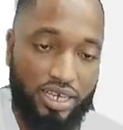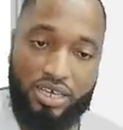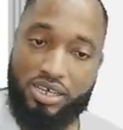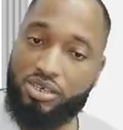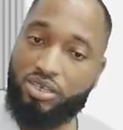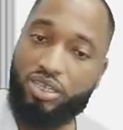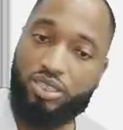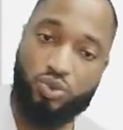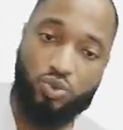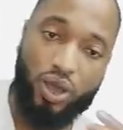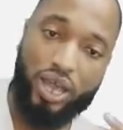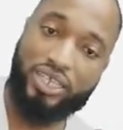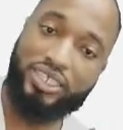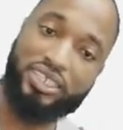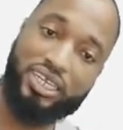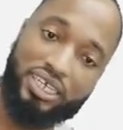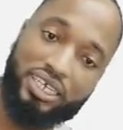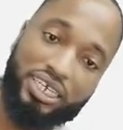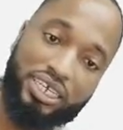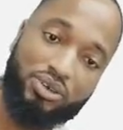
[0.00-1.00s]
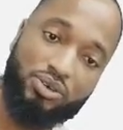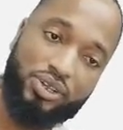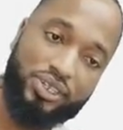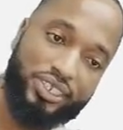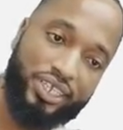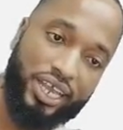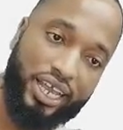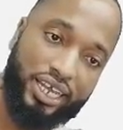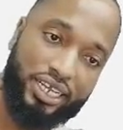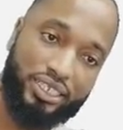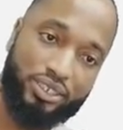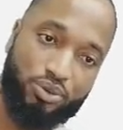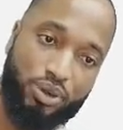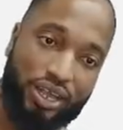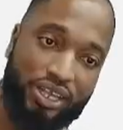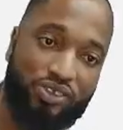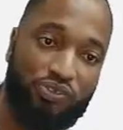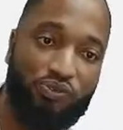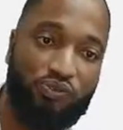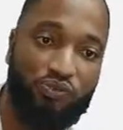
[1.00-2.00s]
because y is not equal to x. Y
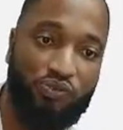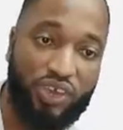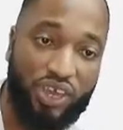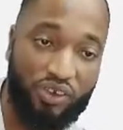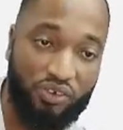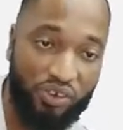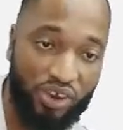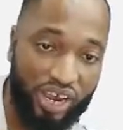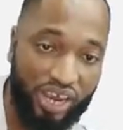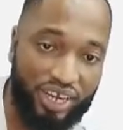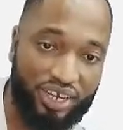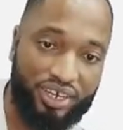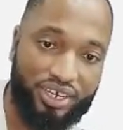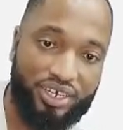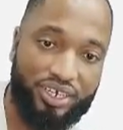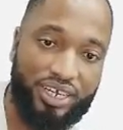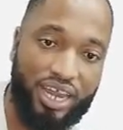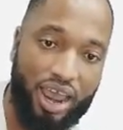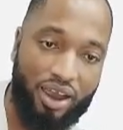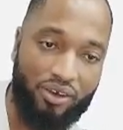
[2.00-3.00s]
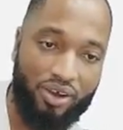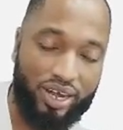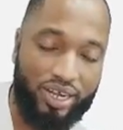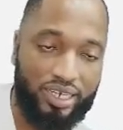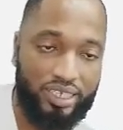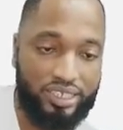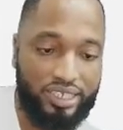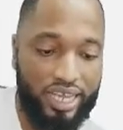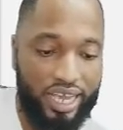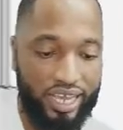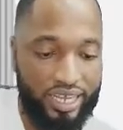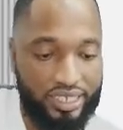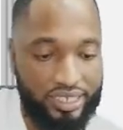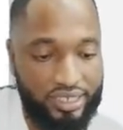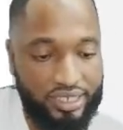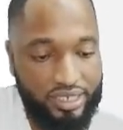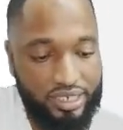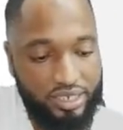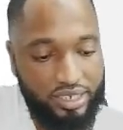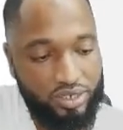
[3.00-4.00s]
is varying directly to
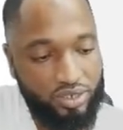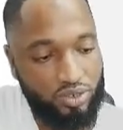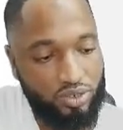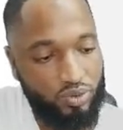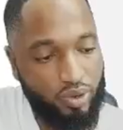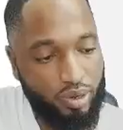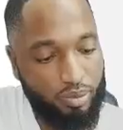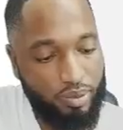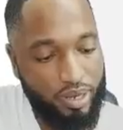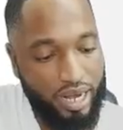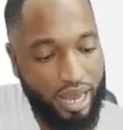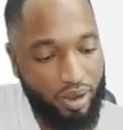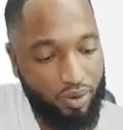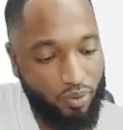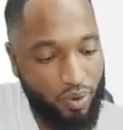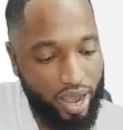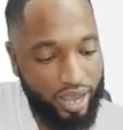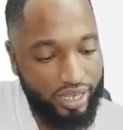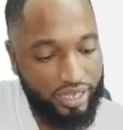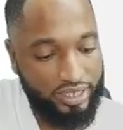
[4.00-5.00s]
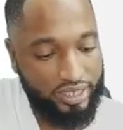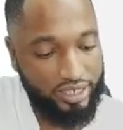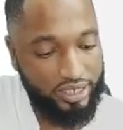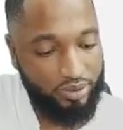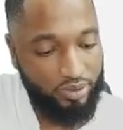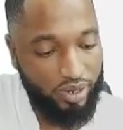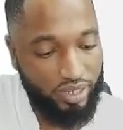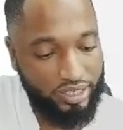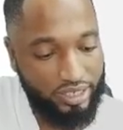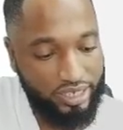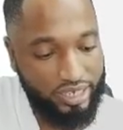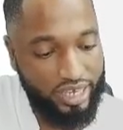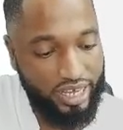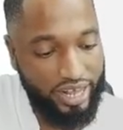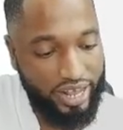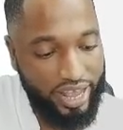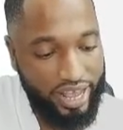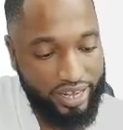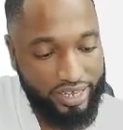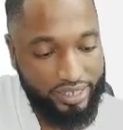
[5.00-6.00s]
x. So we'll be like y is equal to
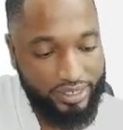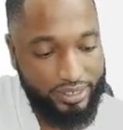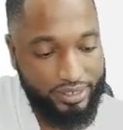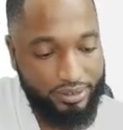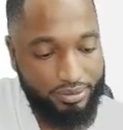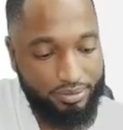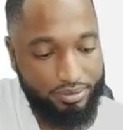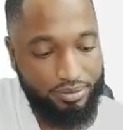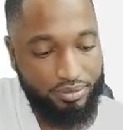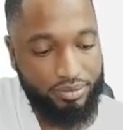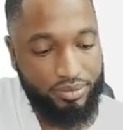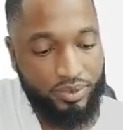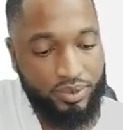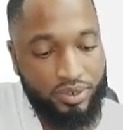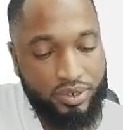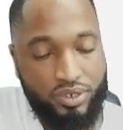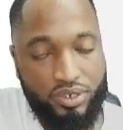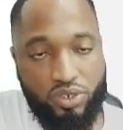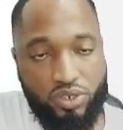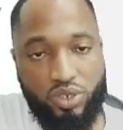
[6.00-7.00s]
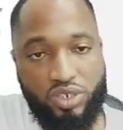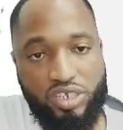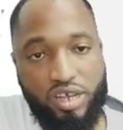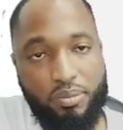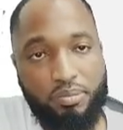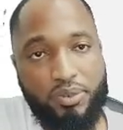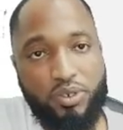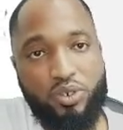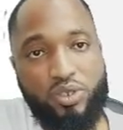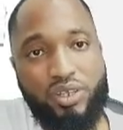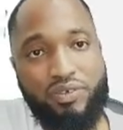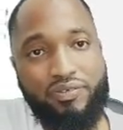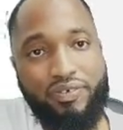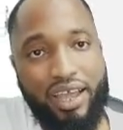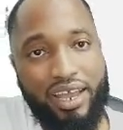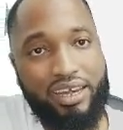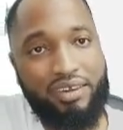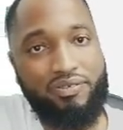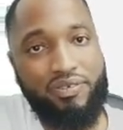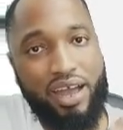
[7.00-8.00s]
kx. So it's up to you to
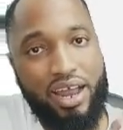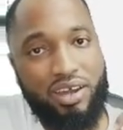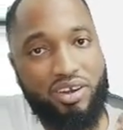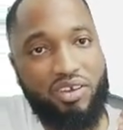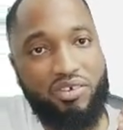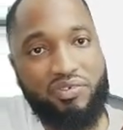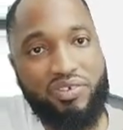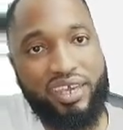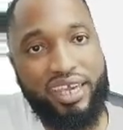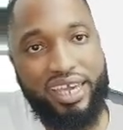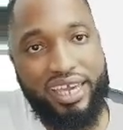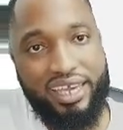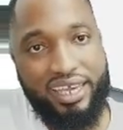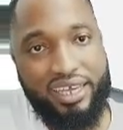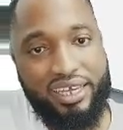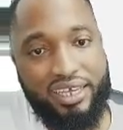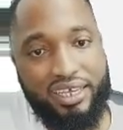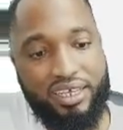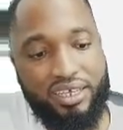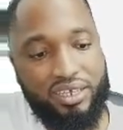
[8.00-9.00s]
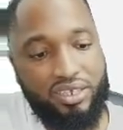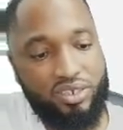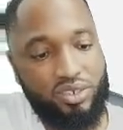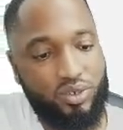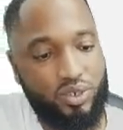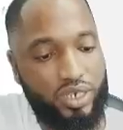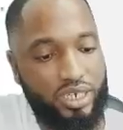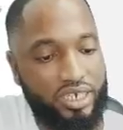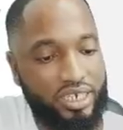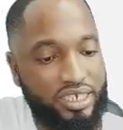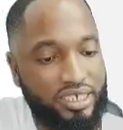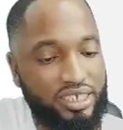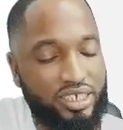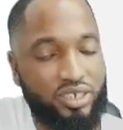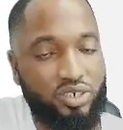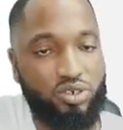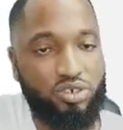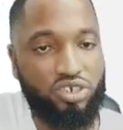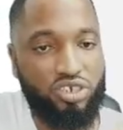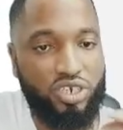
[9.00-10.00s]
find the value of k. So in this
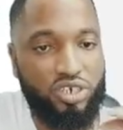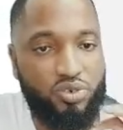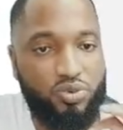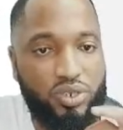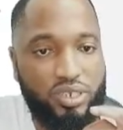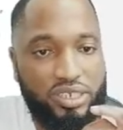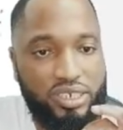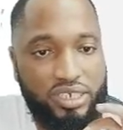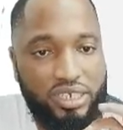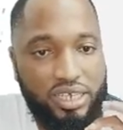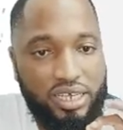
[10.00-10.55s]
situation, you want to